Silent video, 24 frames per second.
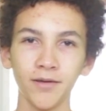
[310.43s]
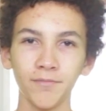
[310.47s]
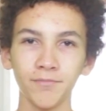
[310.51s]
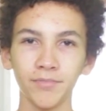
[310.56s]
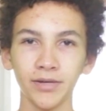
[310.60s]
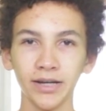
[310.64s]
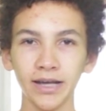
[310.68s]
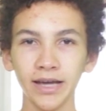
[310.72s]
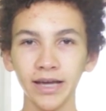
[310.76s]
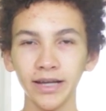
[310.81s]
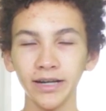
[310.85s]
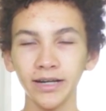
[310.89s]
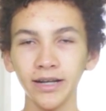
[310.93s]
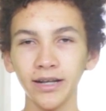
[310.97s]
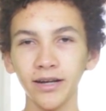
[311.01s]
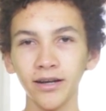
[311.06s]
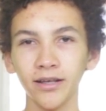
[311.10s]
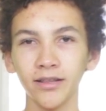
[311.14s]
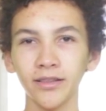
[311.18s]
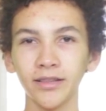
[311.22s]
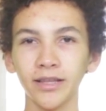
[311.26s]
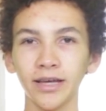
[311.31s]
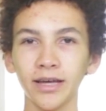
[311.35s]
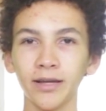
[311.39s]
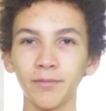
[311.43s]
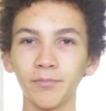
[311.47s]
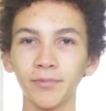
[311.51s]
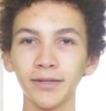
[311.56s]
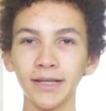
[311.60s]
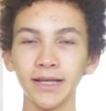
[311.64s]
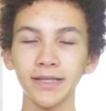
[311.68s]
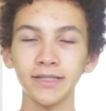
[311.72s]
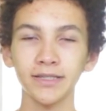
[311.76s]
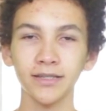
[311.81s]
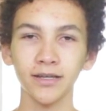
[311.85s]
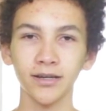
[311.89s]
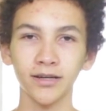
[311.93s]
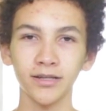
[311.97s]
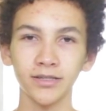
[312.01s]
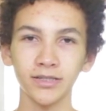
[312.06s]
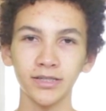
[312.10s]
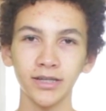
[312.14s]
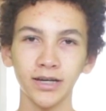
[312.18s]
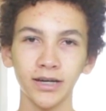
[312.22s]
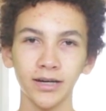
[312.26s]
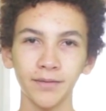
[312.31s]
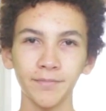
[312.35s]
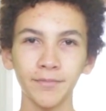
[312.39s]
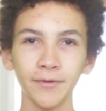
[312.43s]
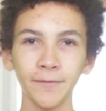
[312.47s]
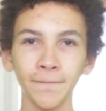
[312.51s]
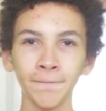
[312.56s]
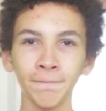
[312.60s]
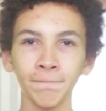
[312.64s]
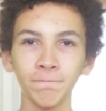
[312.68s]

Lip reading: But adding that plastic on top